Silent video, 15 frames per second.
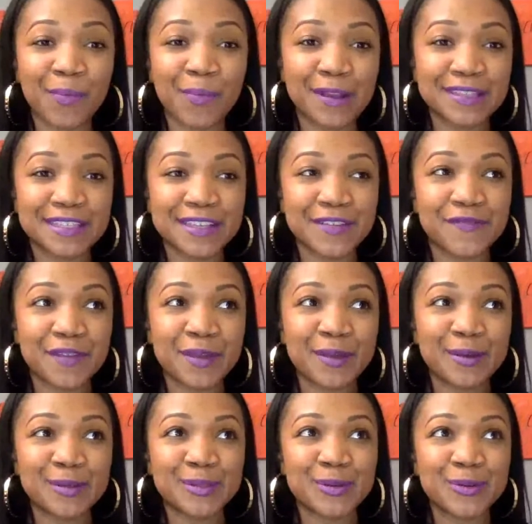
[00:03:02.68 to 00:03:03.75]
person
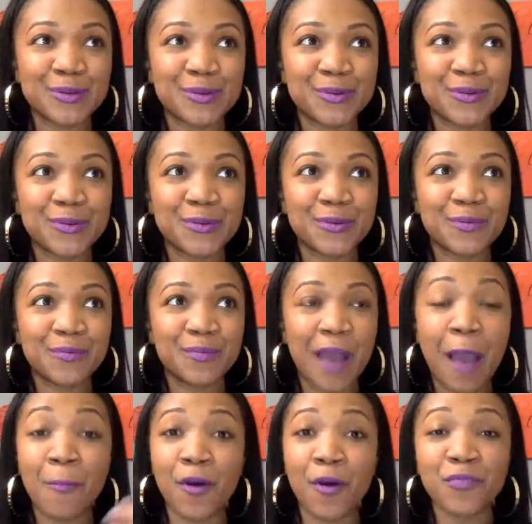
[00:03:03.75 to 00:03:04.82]
feels, how
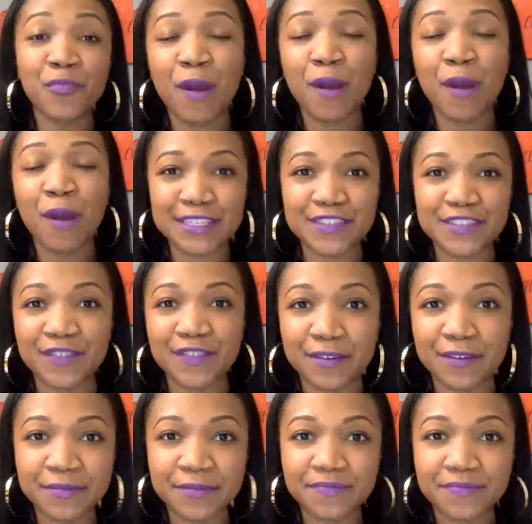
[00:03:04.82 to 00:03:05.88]
both parties
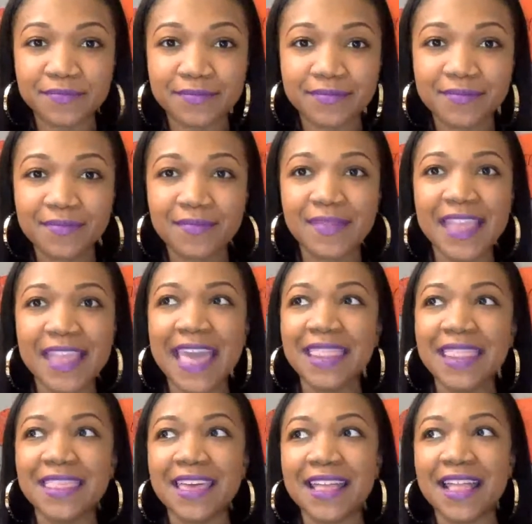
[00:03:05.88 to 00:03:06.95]
feel,
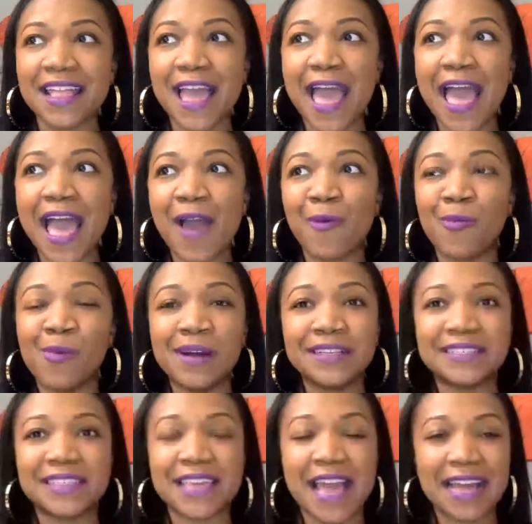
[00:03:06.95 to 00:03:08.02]
and then
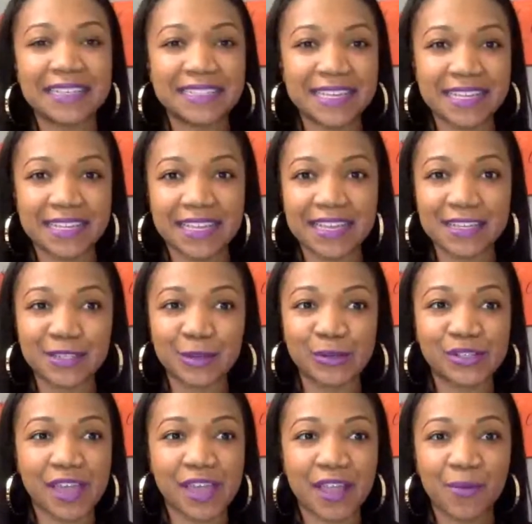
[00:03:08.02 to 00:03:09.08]
what's the identity
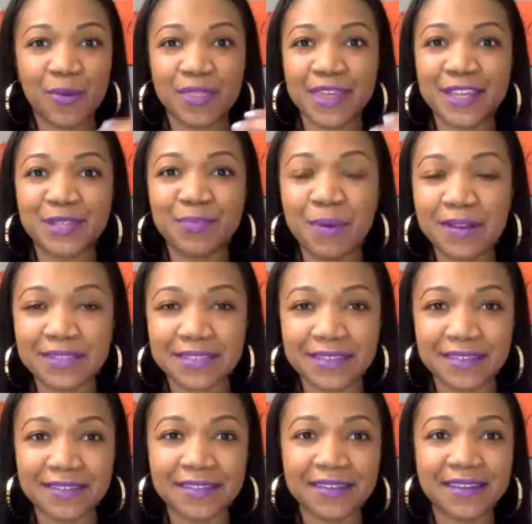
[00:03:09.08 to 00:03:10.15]
associated with each
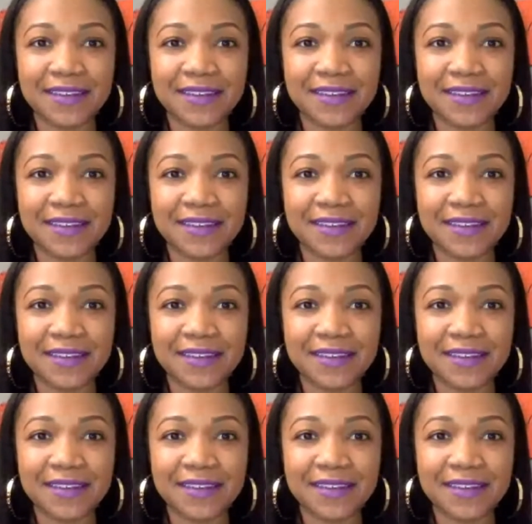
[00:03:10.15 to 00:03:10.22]
person.